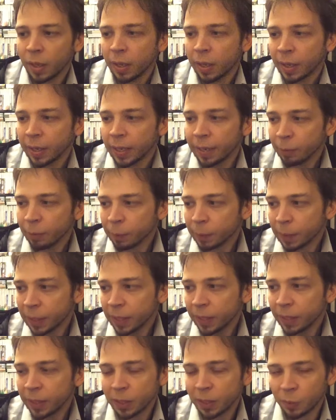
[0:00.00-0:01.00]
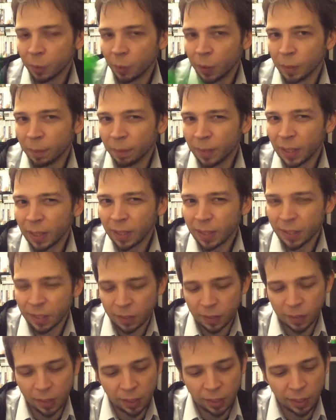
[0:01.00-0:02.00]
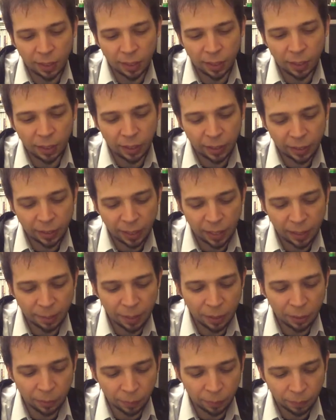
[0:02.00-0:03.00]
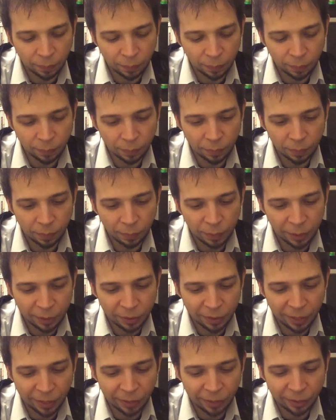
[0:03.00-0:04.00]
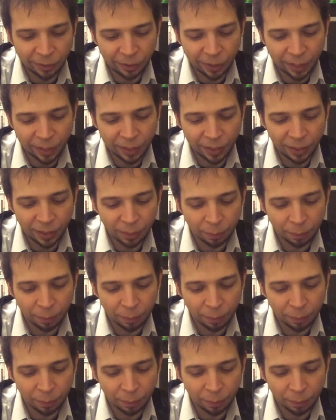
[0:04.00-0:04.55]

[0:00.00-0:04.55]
never played this one because it came out much later than